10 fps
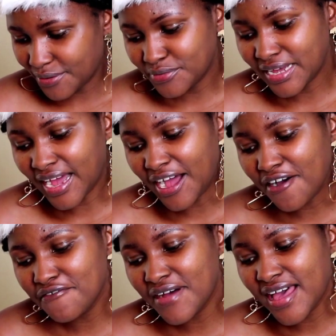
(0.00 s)
We
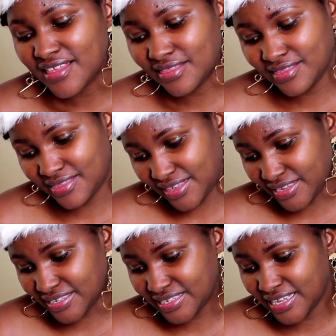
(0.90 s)
have
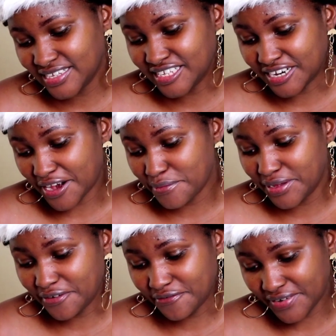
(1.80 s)
this
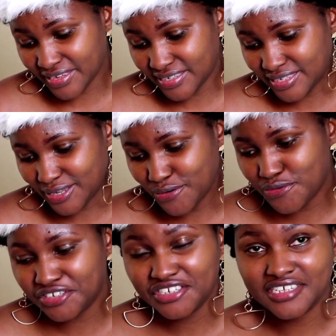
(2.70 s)
ceramic vase,
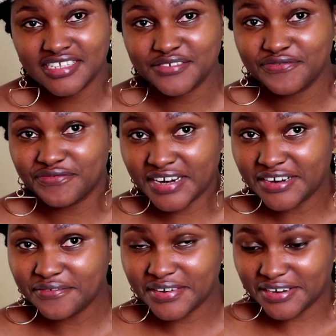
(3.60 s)
which is
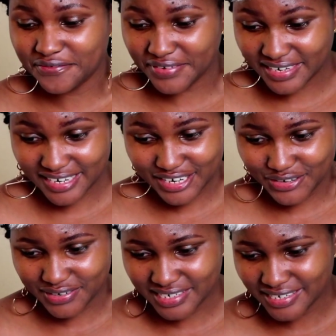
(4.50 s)
very
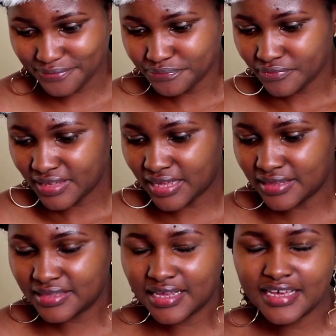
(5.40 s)
cute,
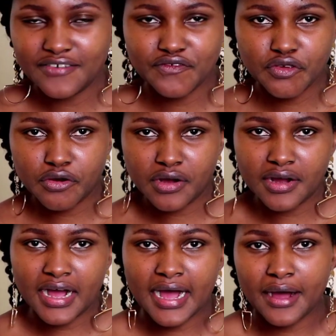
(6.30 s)
and if
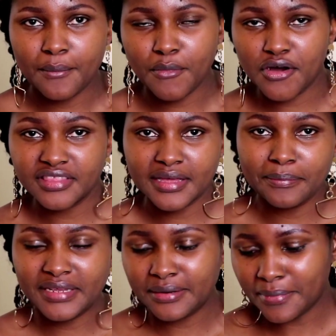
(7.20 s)
you're more on the
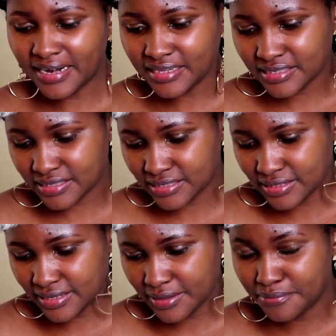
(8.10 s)

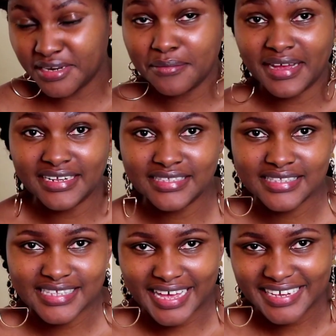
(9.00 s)
minimalist
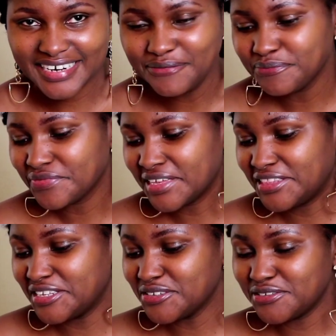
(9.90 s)
side,
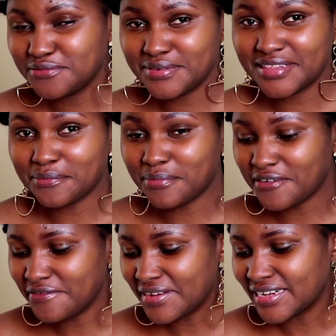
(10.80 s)
this could be the
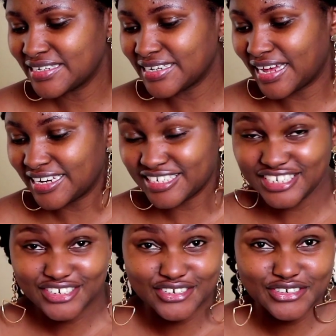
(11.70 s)
perfect
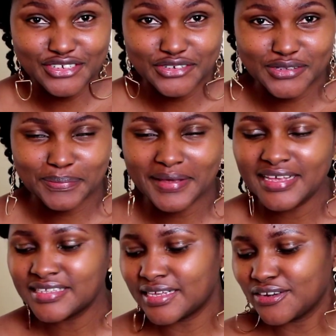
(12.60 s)
addition to your
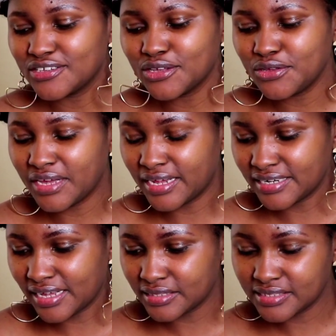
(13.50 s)
space. And also you can
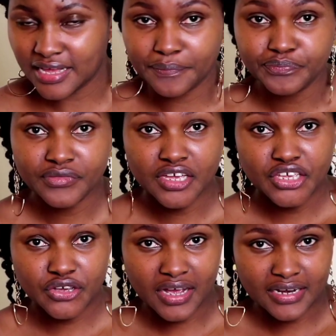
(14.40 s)
get some
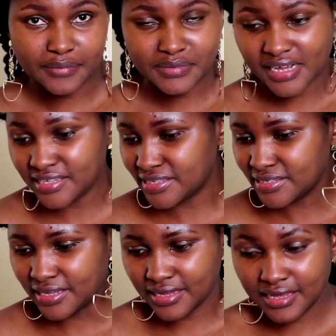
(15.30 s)
eucalyptus
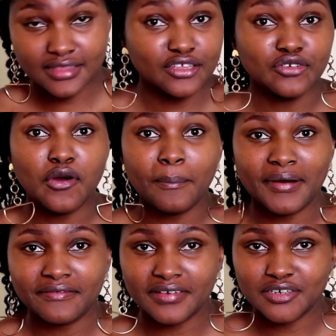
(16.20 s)
that go
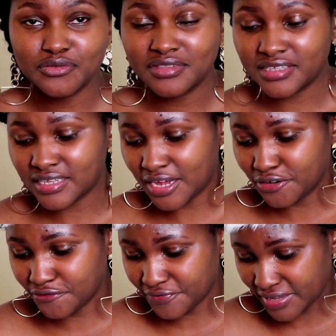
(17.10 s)
perfect with this kind
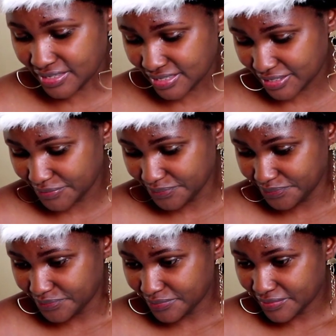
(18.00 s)
of vase.
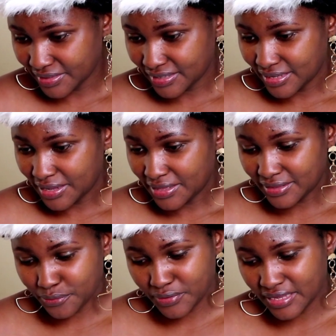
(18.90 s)

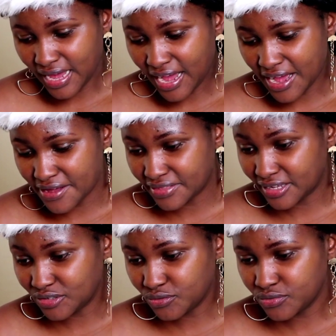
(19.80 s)

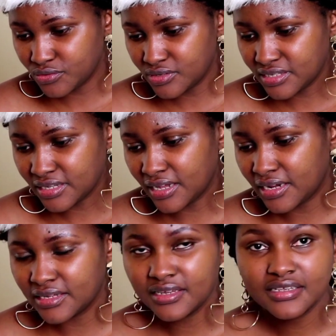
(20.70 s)
They do
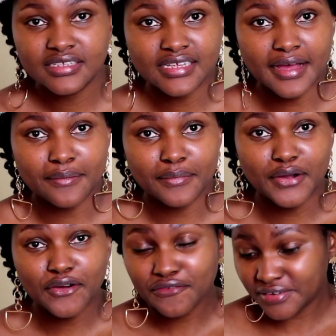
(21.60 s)
sell some
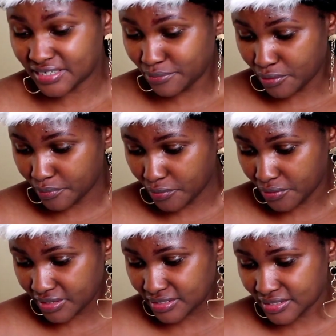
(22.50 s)
coffee table
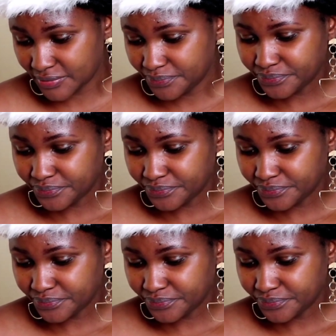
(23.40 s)
books.